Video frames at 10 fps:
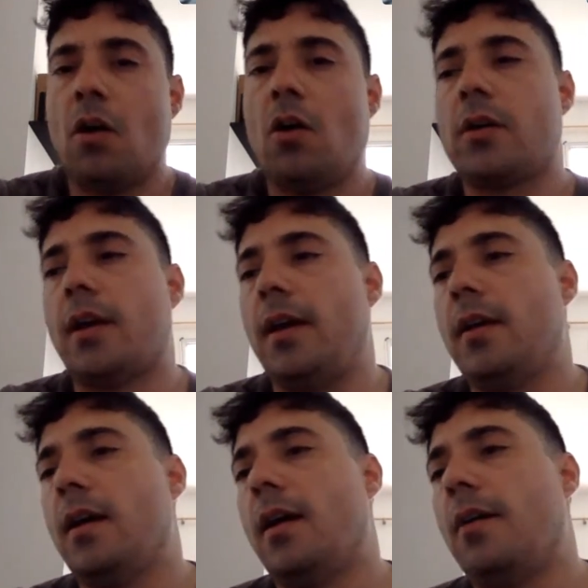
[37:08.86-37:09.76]

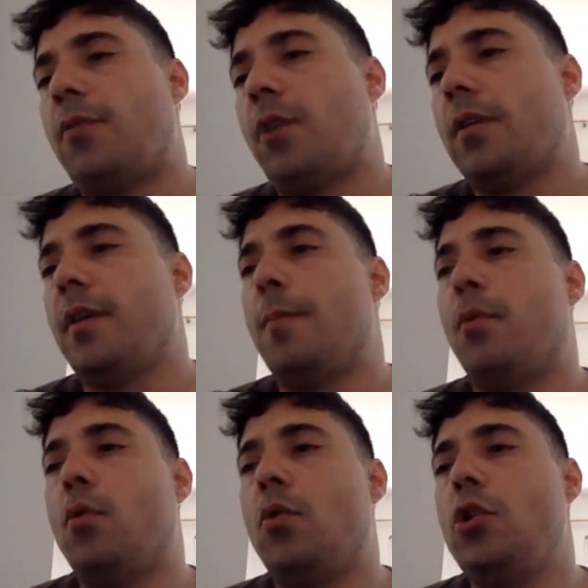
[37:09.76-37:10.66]
okay, for
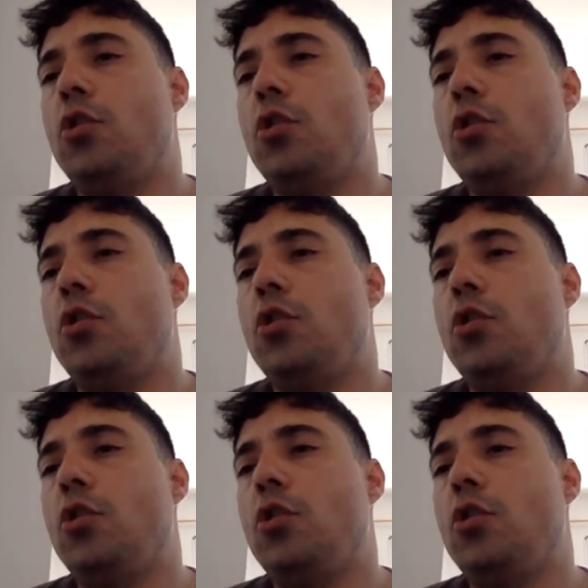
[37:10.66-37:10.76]
example,